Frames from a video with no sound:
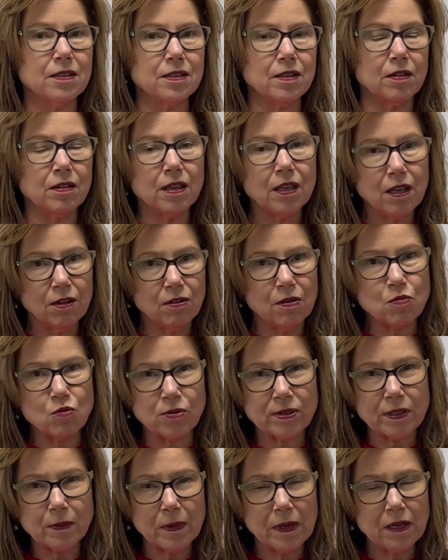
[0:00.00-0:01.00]
So here in
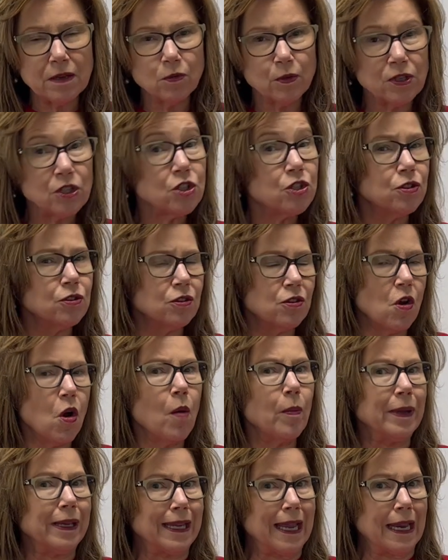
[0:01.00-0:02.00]
Brisbane, we should not
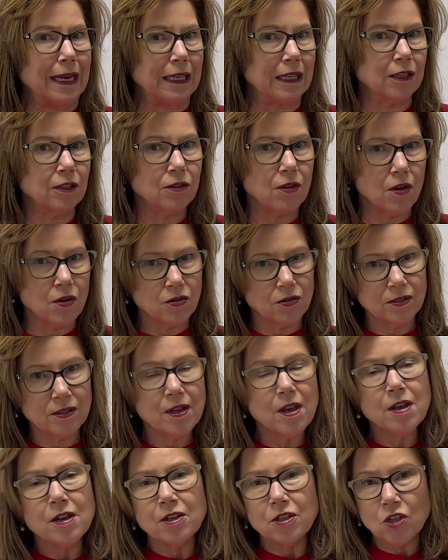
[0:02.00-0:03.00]
be getting those
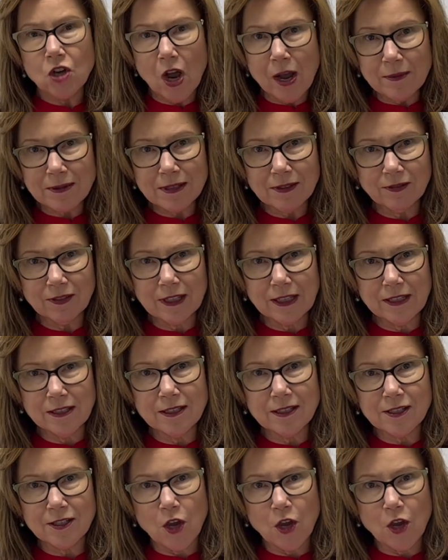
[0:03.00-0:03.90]
types of things,